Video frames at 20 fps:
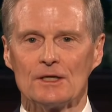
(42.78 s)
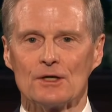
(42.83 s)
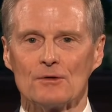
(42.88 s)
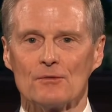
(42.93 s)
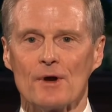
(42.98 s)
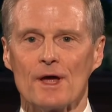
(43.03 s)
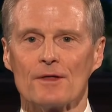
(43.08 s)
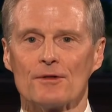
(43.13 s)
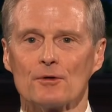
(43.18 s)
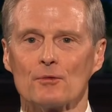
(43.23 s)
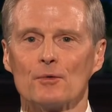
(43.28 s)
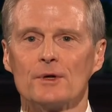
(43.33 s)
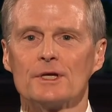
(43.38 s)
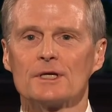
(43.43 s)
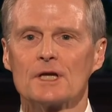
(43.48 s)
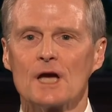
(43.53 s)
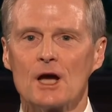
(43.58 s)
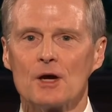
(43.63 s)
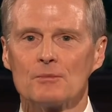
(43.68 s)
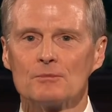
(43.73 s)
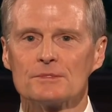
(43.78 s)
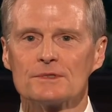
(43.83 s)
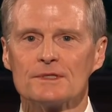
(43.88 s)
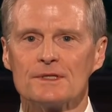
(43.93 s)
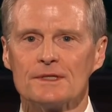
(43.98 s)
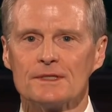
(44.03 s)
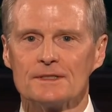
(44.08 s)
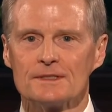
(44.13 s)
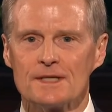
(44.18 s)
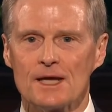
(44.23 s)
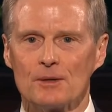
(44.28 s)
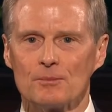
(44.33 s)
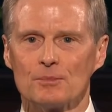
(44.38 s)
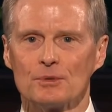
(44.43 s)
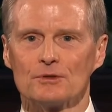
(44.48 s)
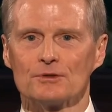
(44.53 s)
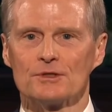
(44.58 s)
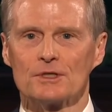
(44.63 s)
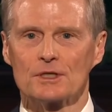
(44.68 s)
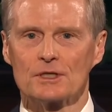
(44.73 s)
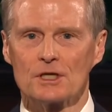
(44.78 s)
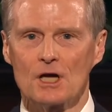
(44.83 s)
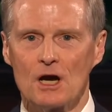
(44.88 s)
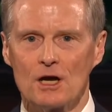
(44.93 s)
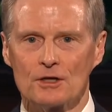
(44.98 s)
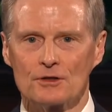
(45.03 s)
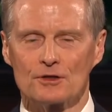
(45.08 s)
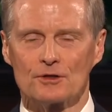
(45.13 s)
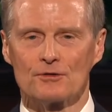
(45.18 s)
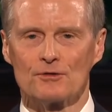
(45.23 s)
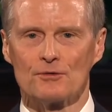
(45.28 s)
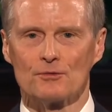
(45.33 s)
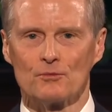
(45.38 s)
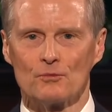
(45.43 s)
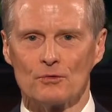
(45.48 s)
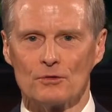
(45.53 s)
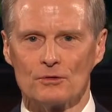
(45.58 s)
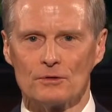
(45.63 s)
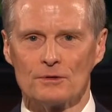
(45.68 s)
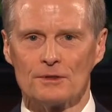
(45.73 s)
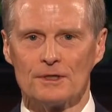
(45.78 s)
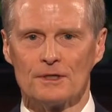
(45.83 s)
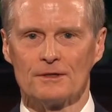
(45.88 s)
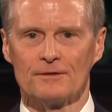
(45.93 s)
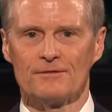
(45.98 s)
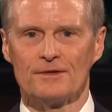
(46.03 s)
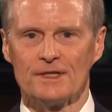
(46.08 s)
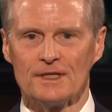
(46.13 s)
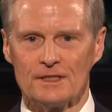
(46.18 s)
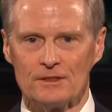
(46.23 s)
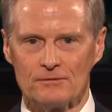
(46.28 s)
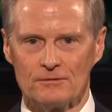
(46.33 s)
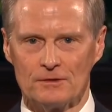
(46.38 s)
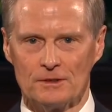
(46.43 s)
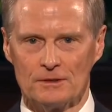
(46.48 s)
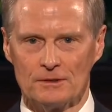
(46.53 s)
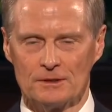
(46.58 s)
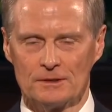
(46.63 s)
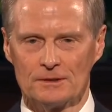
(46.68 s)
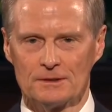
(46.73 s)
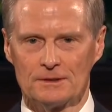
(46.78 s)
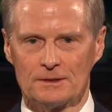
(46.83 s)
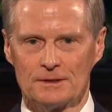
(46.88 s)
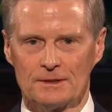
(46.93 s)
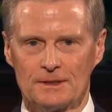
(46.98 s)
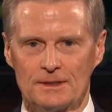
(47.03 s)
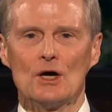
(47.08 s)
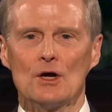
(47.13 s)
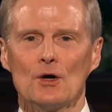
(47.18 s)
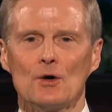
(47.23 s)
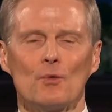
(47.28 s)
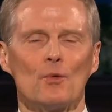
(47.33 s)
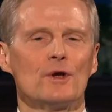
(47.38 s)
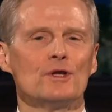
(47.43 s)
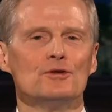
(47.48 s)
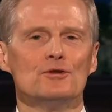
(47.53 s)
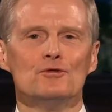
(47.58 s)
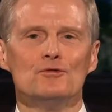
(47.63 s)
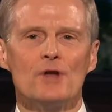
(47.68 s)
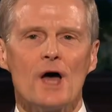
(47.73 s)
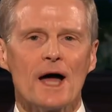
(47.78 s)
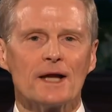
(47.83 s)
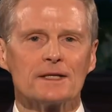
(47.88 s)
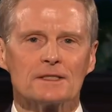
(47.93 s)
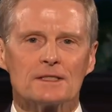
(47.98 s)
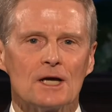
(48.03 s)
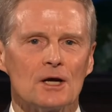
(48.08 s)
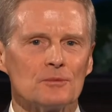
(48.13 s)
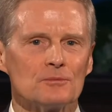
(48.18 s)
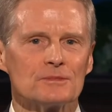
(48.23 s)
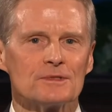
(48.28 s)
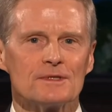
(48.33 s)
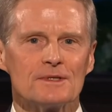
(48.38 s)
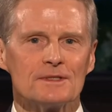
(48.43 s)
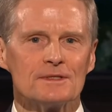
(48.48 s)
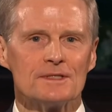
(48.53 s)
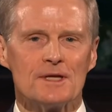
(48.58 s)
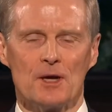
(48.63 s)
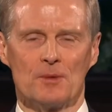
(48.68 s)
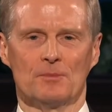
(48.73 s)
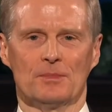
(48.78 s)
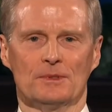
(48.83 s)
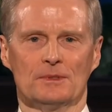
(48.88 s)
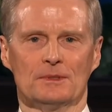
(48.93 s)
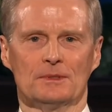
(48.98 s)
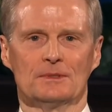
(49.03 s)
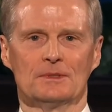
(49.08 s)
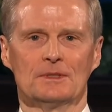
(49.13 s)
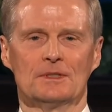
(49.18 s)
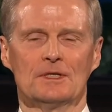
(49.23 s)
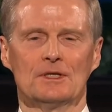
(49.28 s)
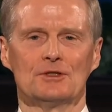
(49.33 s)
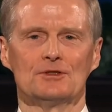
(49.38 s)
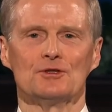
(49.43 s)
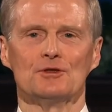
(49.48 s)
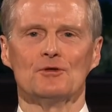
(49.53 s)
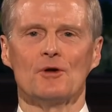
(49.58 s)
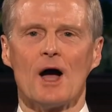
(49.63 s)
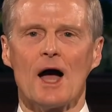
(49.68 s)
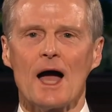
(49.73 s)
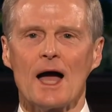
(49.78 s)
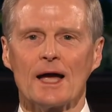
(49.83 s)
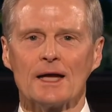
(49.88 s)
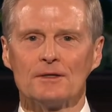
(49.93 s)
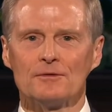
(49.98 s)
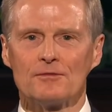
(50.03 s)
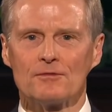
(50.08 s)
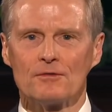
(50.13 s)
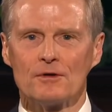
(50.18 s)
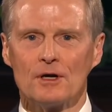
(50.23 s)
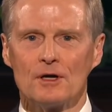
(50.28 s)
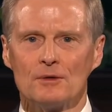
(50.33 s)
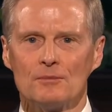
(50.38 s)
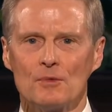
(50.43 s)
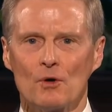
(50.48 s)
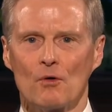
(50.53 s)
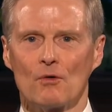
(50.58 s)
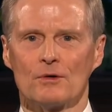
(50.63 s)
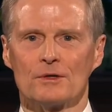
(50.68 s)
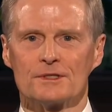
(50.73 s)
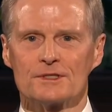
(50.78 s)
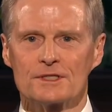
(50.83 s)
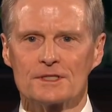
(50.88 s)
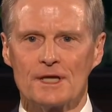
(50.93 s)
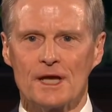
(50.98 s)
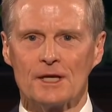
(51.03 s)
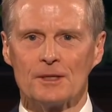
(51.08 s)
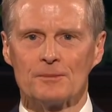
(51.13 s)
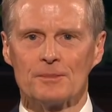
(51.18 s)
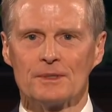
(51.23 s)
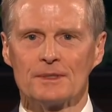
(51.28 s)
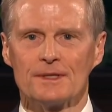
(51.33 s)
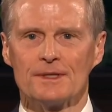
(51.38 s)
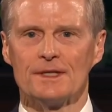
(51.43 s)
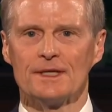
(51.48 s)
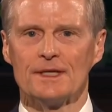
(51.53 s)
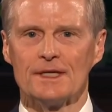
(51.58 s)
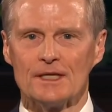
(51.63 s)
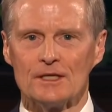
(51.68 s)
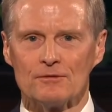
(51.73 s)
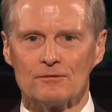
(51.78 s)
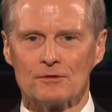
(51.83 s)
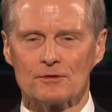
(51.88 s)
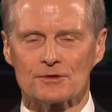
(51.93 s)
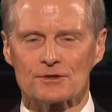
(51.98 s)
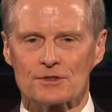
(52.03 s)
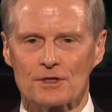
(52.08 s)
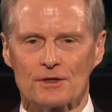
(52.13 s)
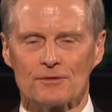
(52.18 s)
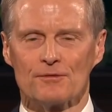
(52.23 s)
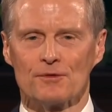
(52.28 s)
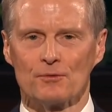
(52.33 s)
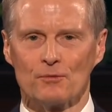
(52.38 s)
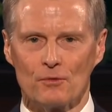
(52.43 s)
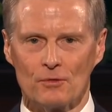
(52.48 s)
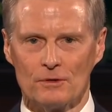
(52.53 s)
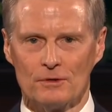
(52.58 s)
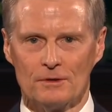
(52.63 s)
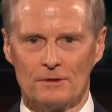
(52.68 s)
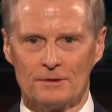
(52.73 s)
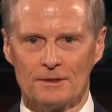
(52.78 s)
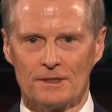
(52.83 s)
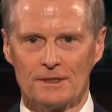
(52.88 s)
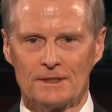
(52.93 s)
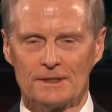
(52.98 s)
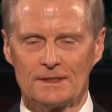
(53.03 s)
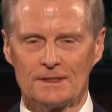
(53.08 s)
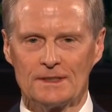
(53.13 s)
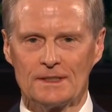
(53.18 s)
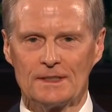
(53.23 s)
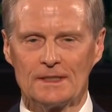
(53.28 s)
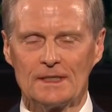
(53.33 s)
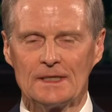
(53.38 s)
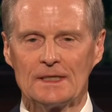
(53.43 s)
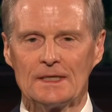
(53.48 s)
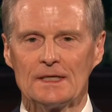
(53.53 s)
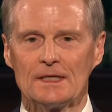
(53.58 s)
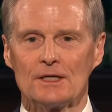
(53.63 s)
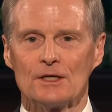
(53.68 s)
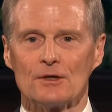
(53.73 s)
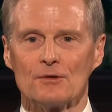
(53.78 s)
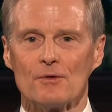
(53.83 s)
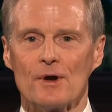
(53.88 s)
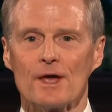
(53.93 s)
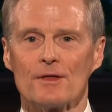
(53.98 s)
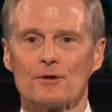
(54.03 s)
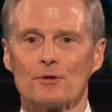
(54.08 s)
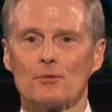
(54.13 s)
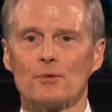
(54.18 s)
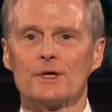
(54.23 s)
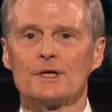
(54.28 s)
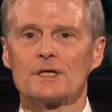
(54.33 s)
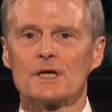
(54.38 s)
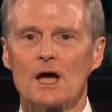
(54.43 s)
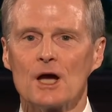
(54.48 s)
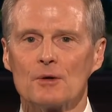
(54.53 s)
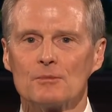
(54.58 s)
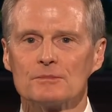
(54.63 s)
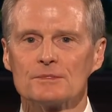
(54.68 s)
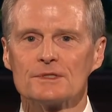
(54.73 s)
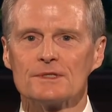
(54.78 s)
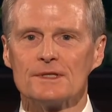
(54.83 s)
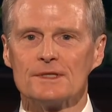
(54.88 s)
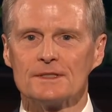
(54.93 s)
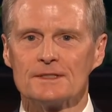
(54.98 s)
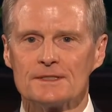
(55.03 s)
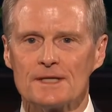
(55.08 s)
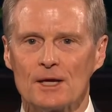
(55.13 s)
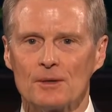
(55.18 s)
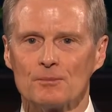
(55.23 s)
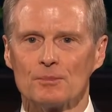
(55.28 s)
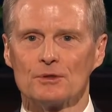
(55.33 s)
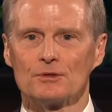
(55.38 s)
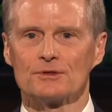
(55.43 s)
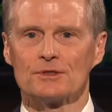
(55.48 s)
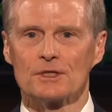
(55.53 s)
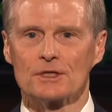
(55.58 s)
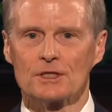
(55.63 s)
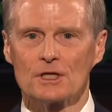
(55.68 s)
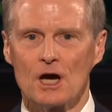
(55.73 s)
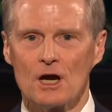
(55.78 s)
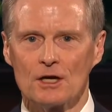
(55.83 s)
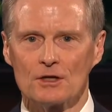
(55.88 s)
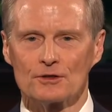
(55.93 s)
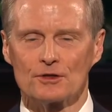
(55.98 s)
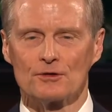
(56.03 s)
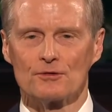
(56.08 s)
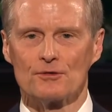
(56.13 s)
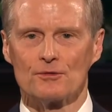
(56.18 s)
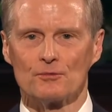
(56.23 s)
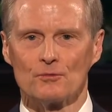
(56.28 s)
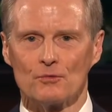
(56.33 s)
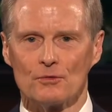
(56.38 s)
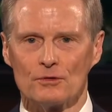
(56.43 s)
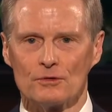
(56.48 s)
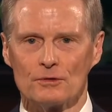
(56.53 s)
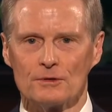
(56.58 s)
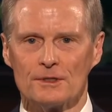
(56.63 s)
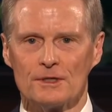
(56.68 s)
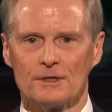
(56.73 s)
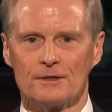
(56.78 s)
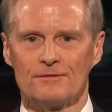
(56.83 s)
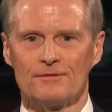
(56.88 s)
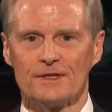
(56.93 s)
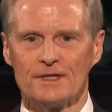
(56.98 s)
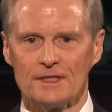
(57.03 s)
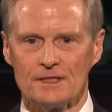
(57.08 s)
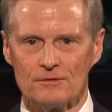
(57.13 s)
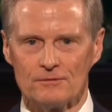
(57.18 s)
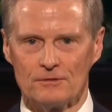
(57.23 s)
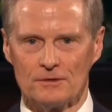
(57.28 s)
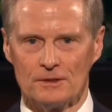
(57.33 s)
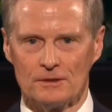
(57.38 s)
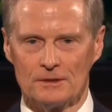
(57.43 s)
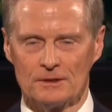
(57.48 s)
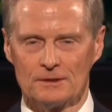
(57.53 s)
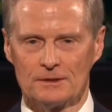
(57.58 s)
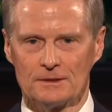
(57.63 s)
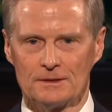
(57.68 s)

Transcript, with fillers: Rather, we come to the temple to conquer the world of evil. We do not come to the temple to hide from or escape the evils of the world. Rather, we come to the temple to conquer the world of evil.